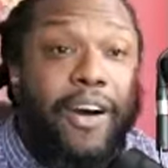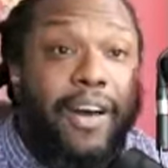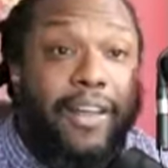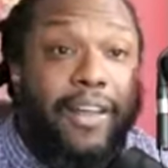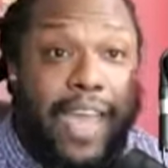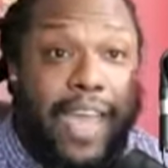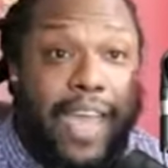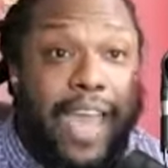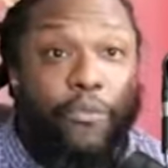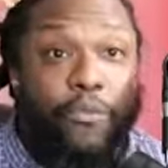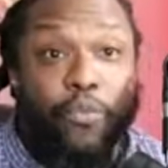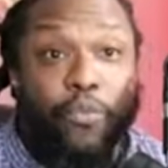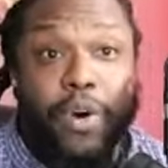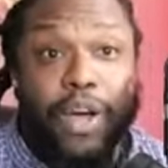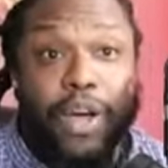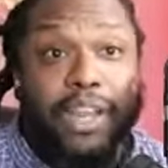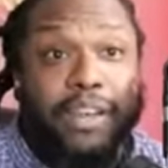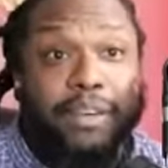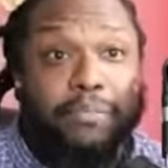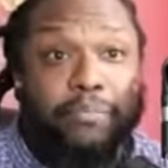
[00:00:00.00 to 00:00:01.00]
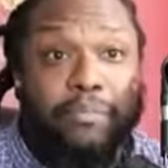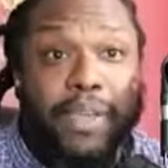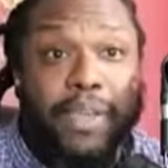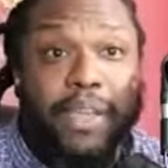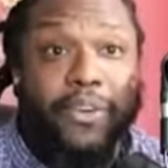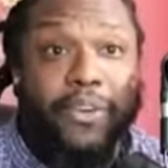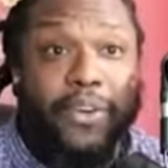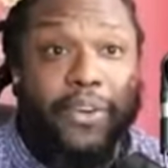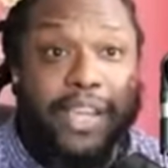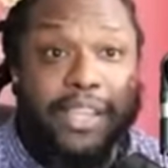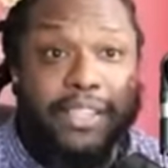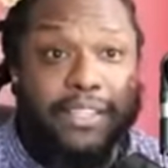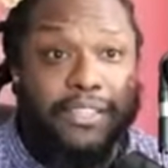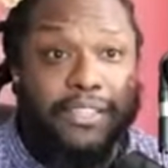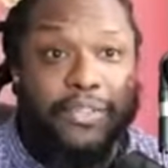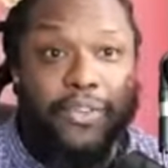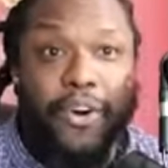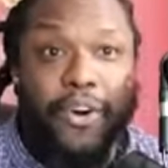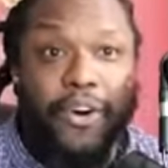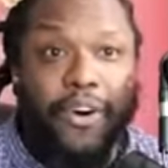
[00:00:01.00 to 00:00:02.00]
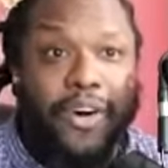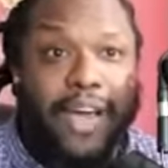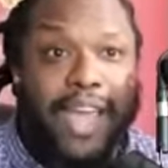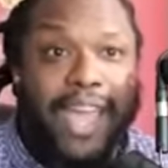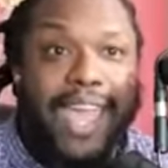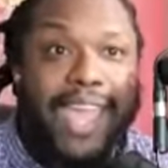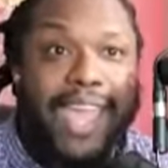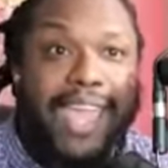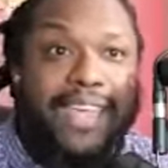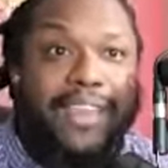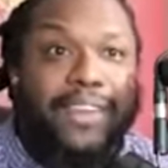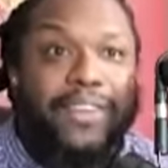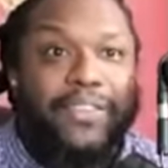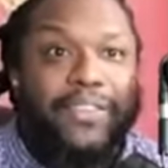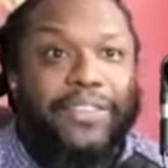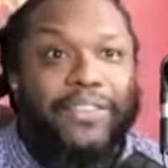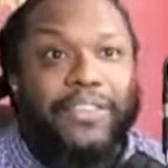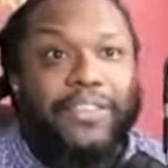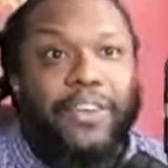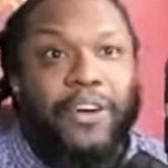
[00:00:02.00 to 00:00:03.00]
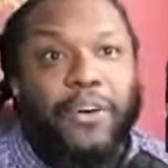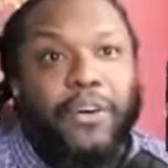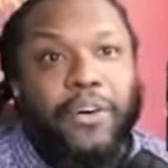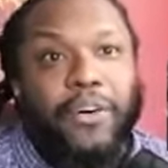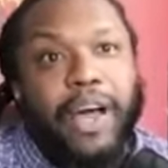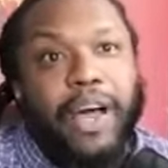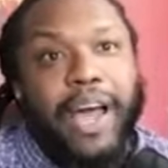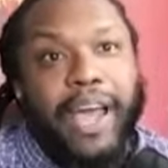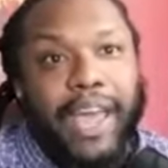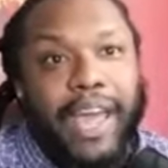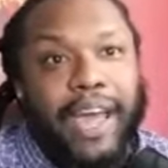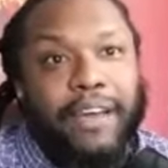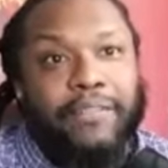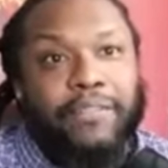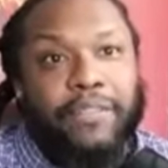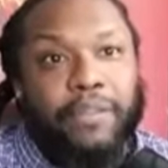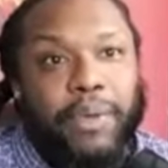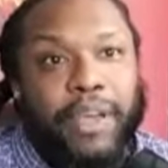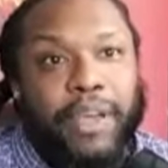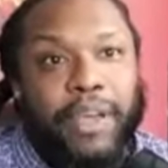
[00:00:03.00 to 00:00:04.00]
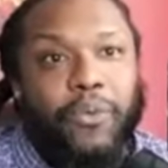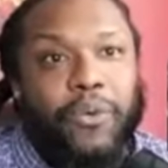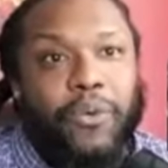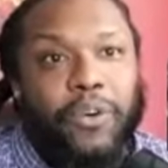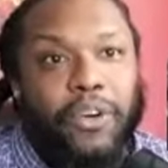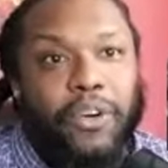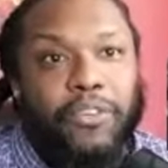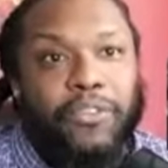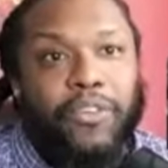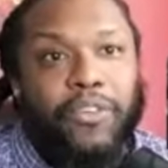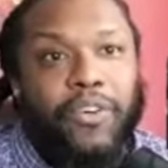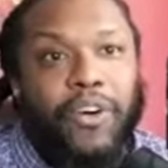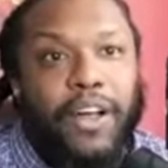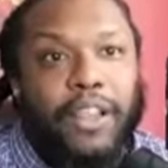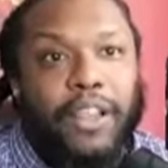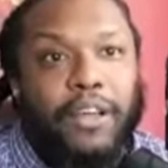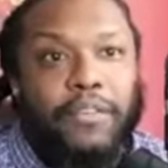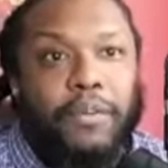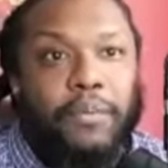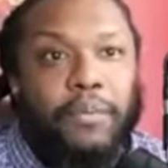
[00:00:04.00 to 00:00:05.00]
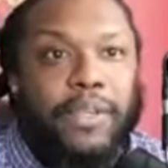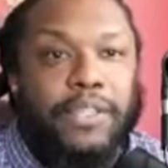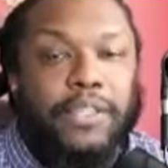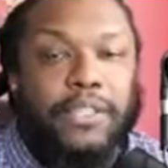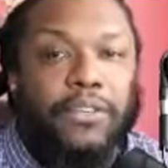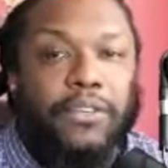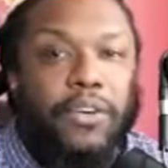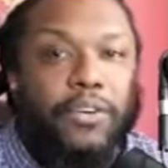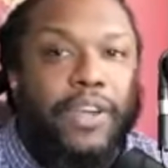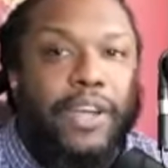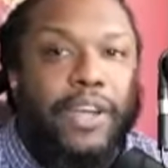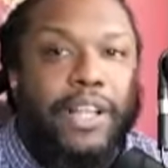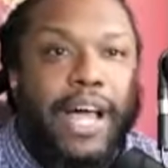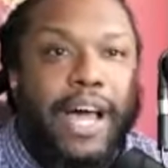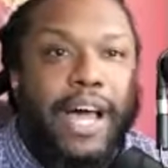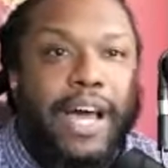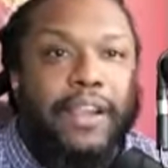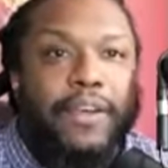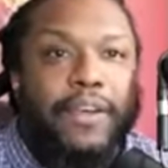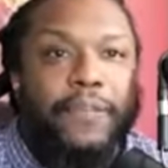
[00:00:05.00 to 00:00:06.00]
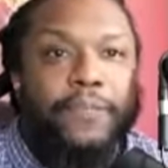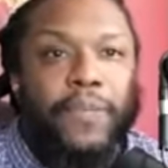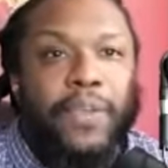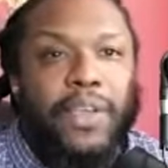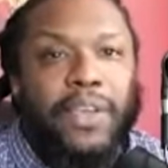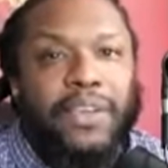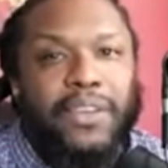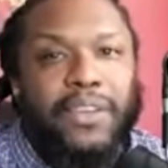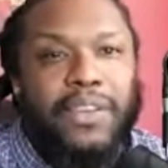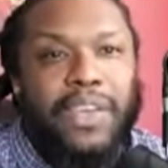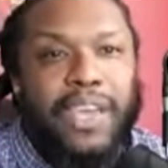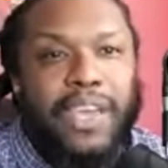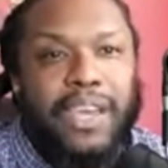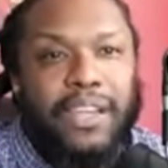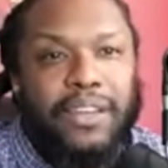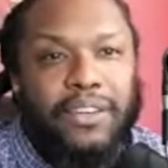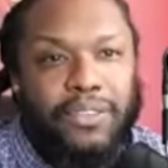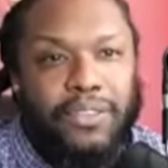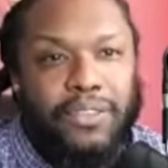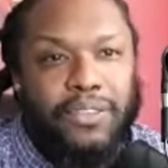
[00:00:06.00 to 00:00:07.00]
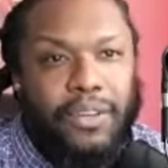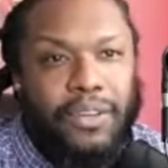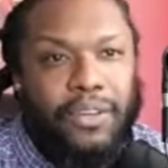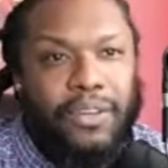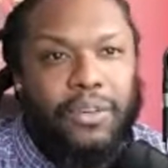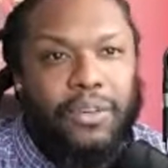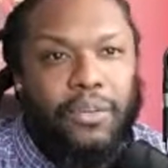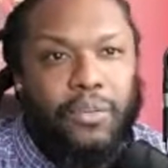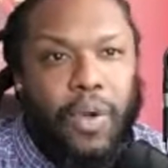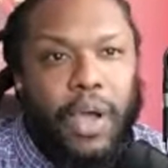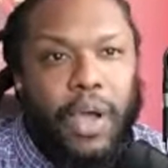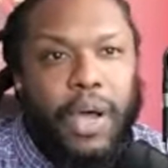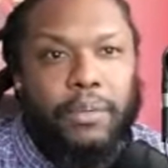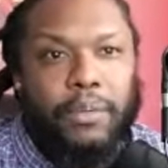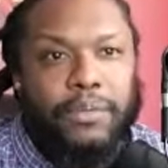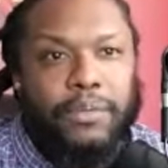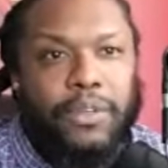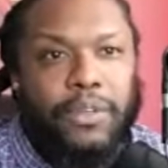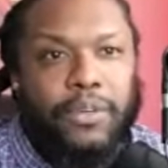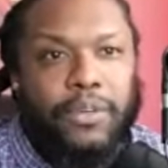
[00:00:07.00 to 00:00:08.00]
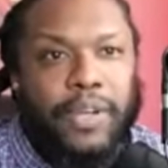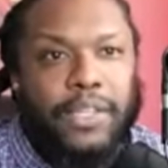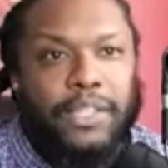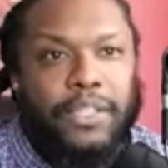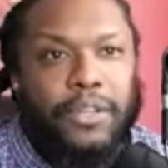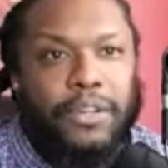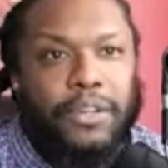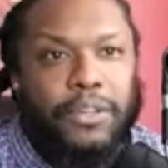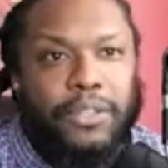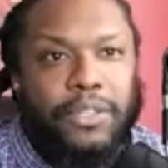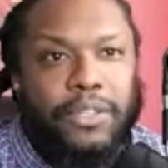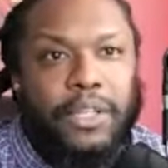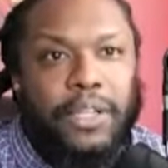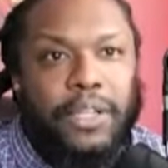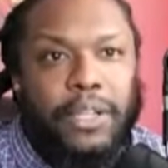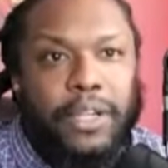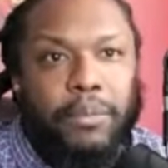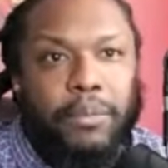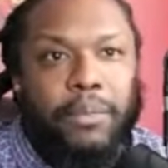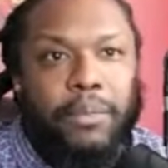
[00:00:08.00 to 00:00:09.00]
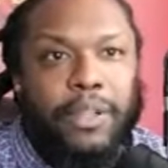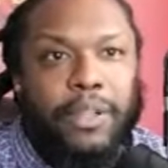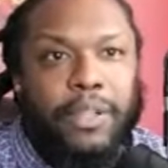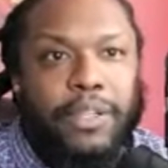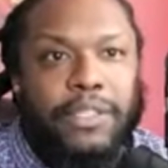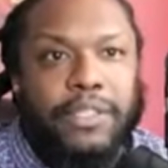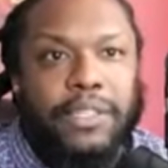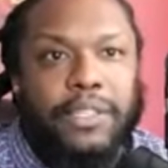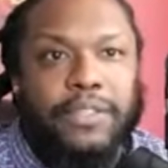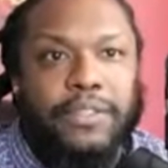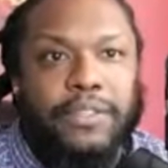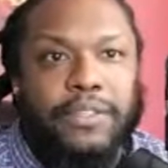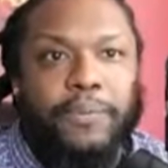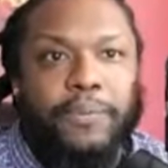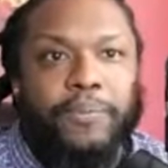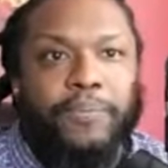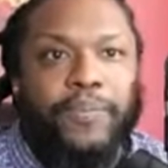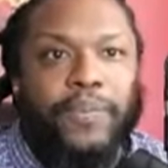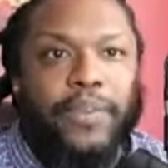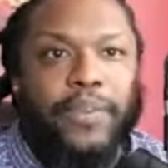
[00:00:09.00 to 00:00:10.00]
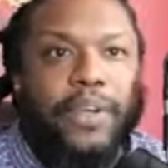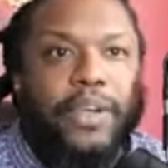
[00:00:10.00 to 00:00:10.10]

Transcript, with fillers: they have one meter into all eight. So I have to pay water for all of them because in North Carolina you can't do the RUBS, the ratio utility billing system. Yeah, I was